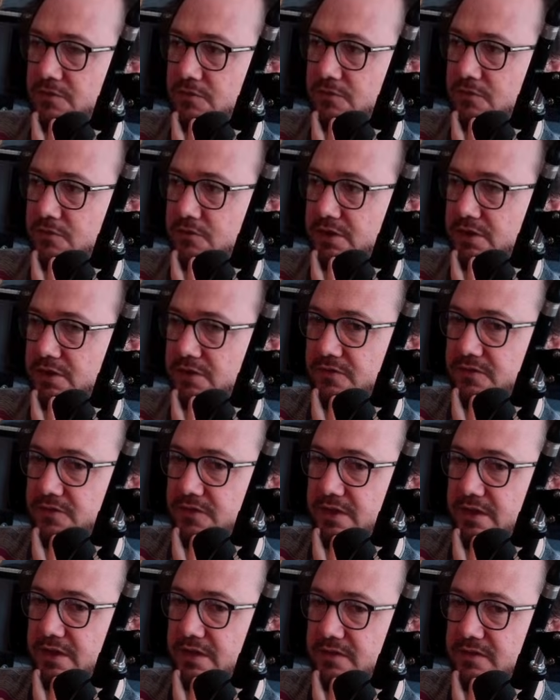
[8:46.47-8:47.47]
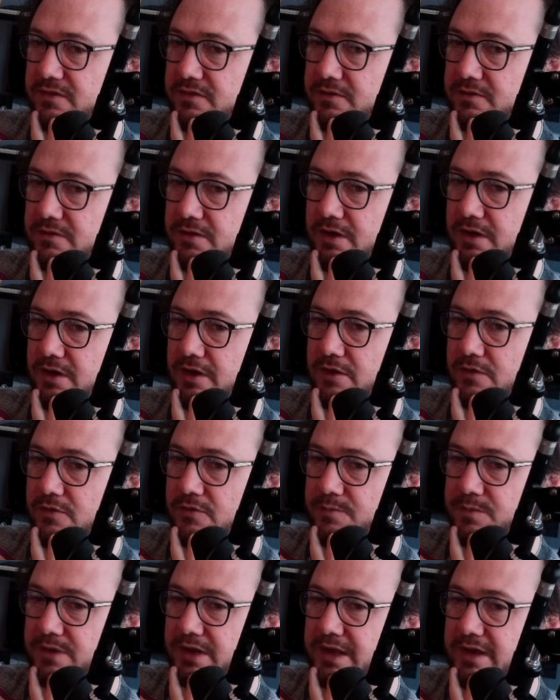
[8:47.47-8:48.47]
audience for this are going to have
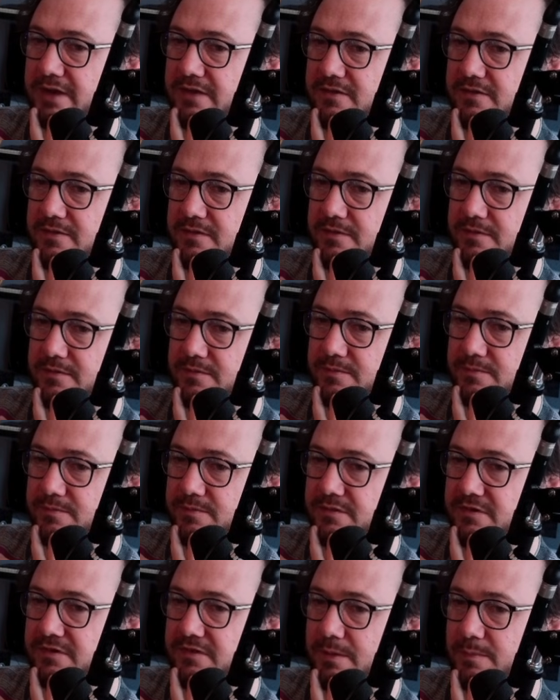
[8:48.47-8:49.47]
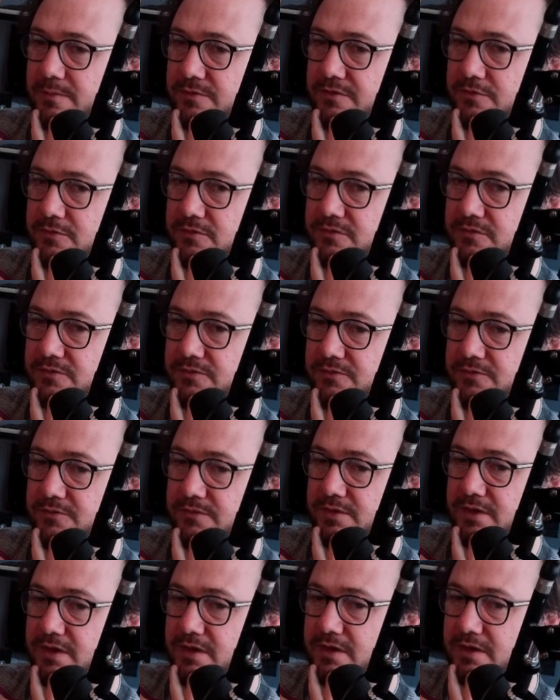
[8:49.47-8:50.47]
played some sort
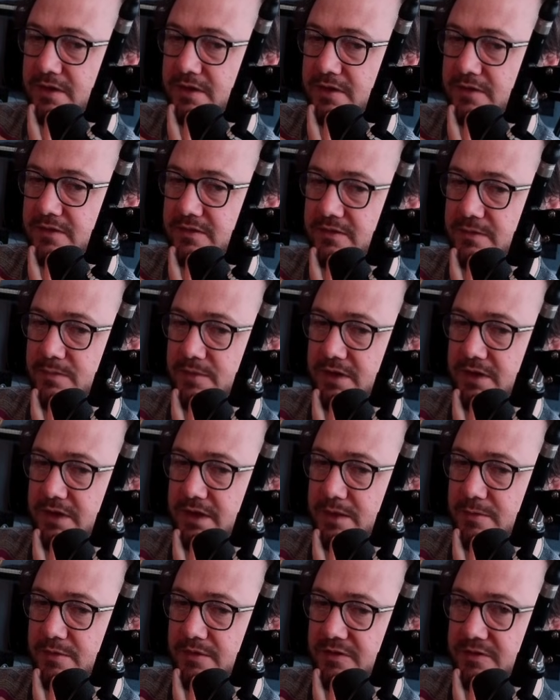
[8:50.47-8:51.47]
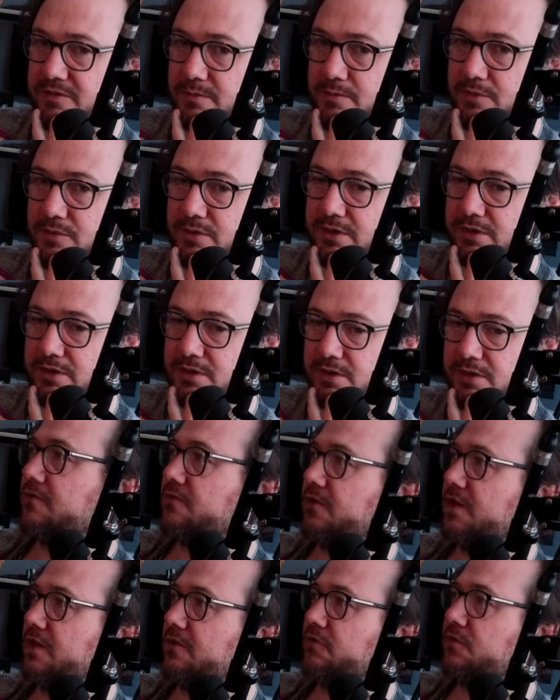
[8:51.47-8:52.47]
of similar game at some point.
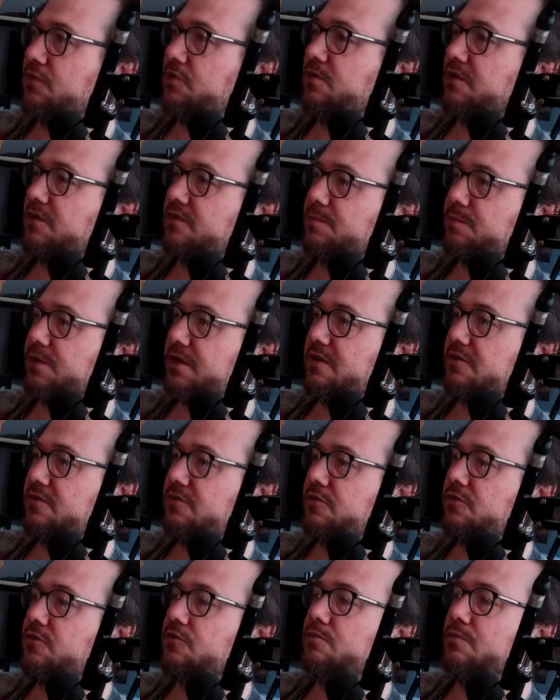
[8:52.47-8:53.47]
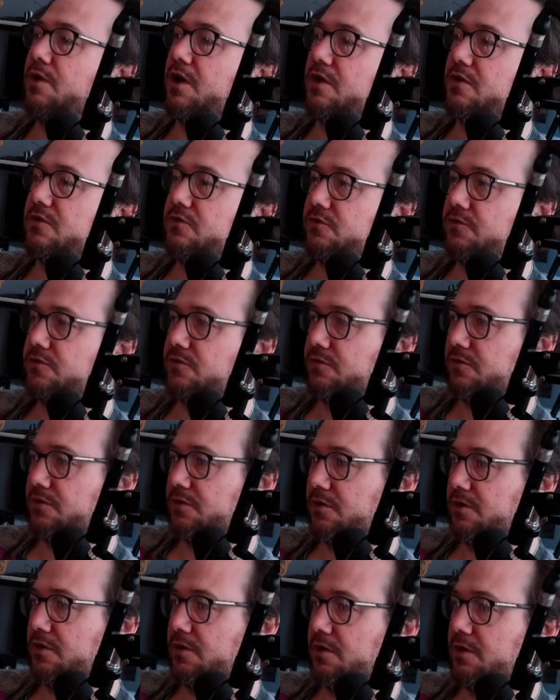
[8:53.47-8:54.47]
If you explain too much,
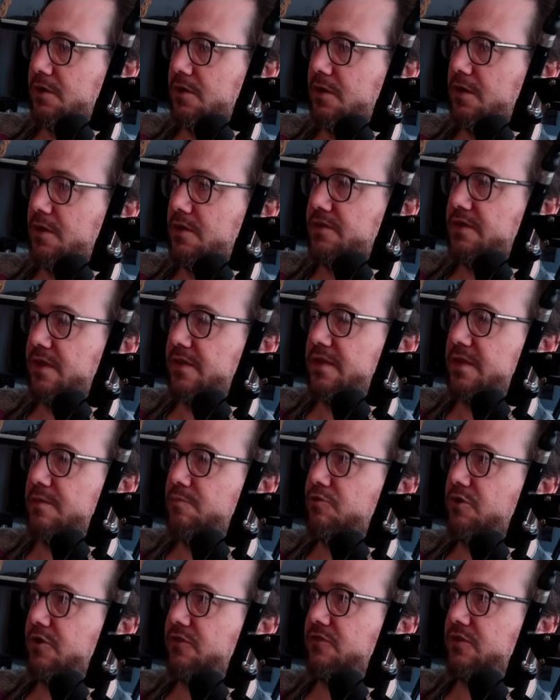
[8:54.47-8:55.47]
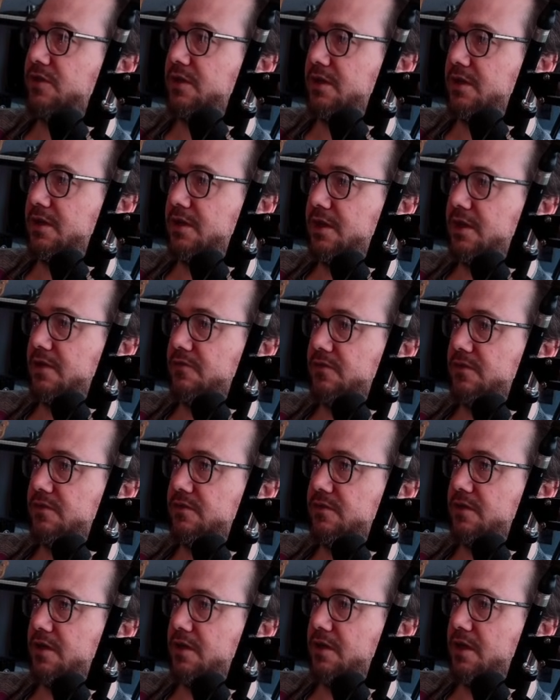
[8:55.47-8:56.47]
then the impression it can give is
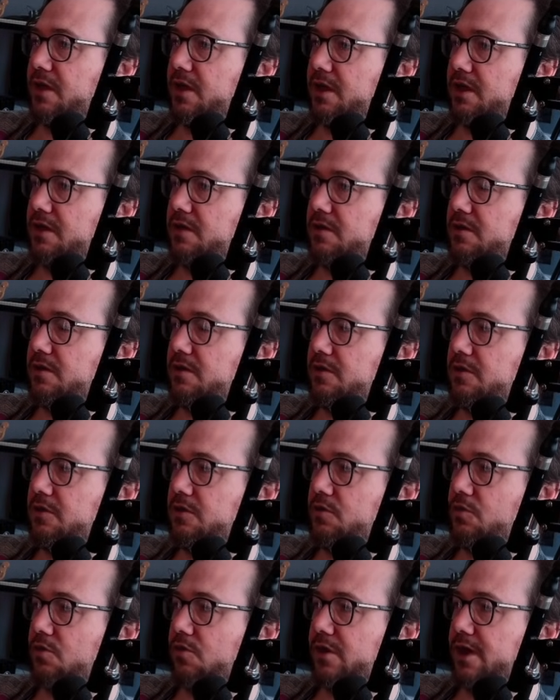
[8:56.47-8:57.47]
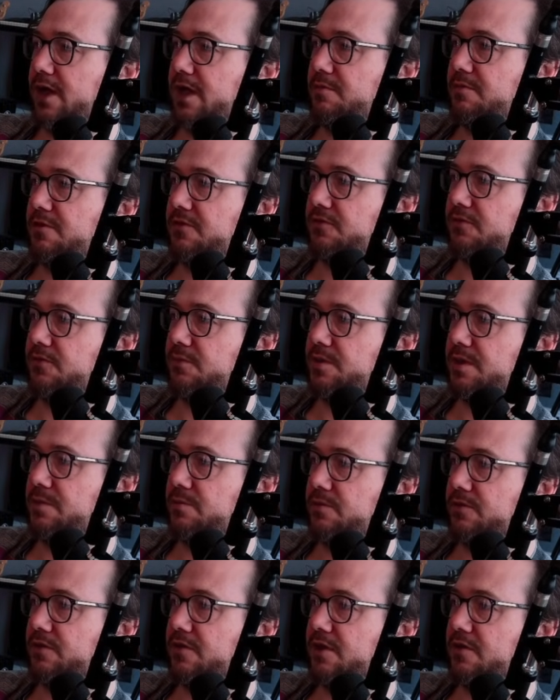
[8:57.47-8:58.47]
that like your game is for
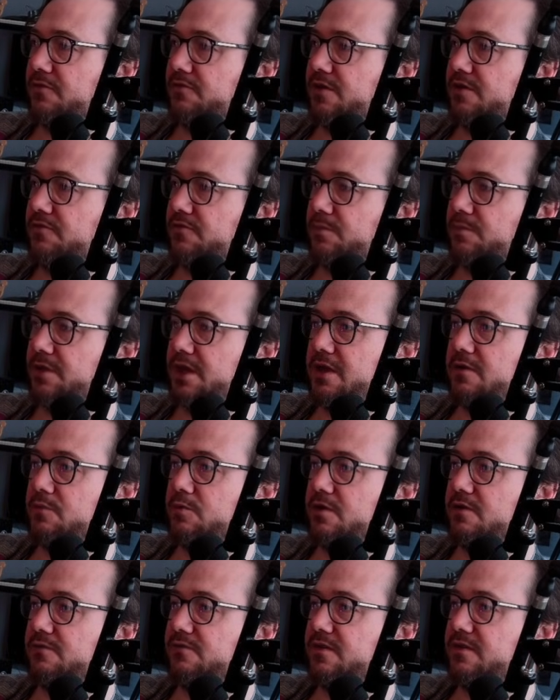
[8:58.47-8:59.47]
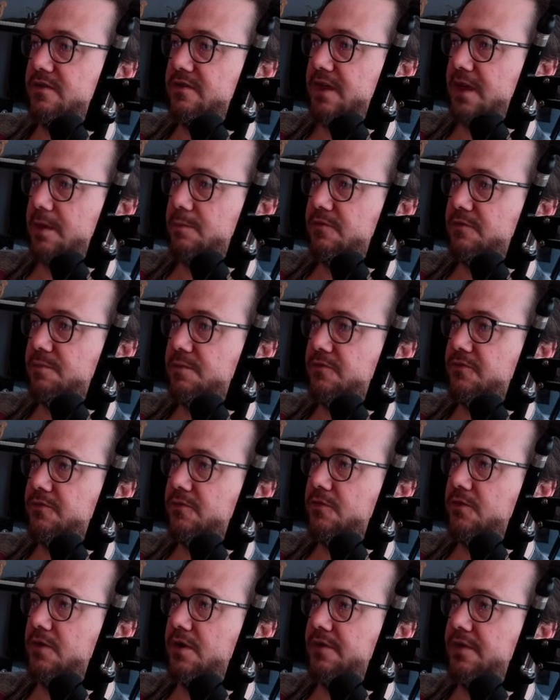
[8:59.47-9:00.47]
people that have never played one of these games
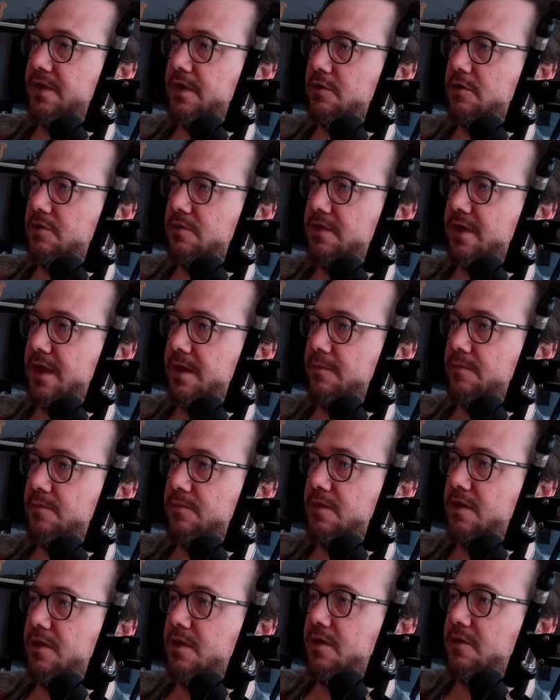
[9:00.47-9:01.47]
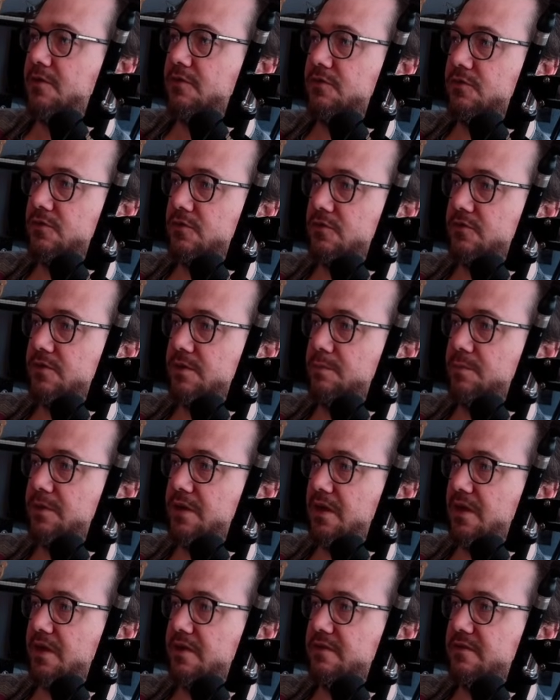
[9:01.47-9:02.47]
before, and then that sort of
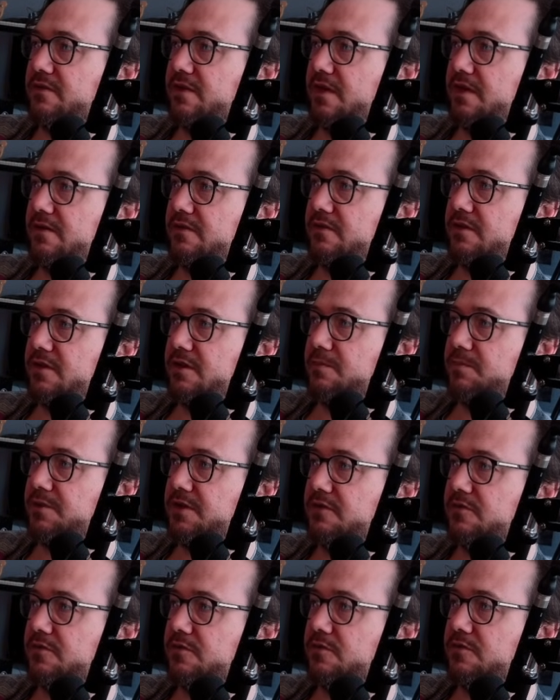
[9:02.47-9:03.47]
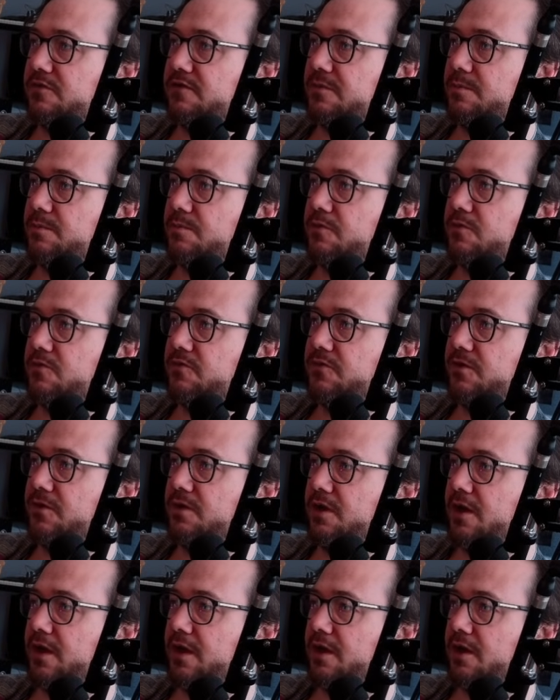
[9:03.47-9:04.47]
implies that it's going to be too simple for
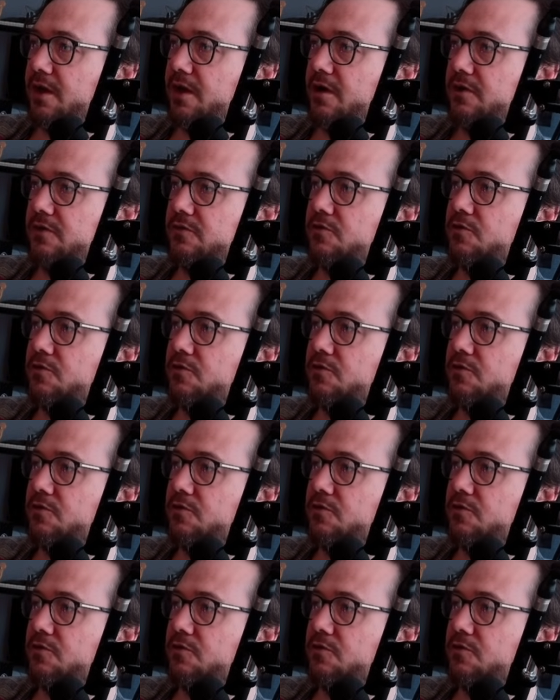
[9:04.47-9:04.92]
like hardcore